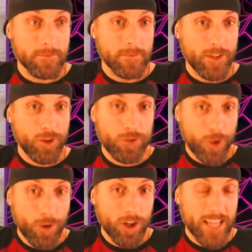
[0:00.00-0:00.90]
You'll
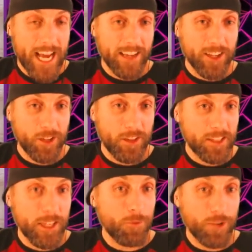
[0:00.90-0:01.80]
choke on that. This
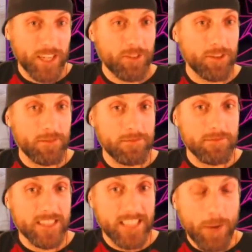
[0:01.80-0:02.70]
thing will kill you.
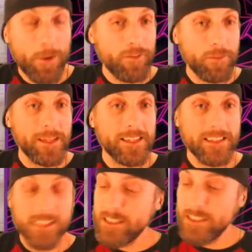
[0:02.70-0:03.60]
Stay away from this.
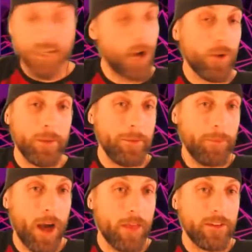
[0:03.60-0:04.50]
This does not want to be
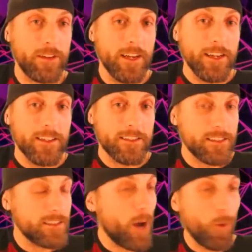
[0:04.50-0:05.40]
bothered. This
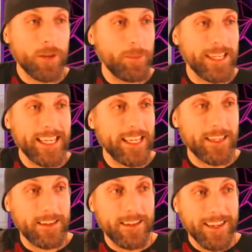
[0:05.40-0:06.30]
does not want to be
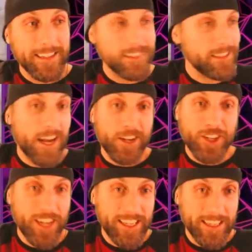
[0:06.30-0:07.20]
eaten. This is not a good
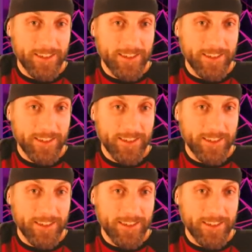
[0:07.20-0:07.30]
idea.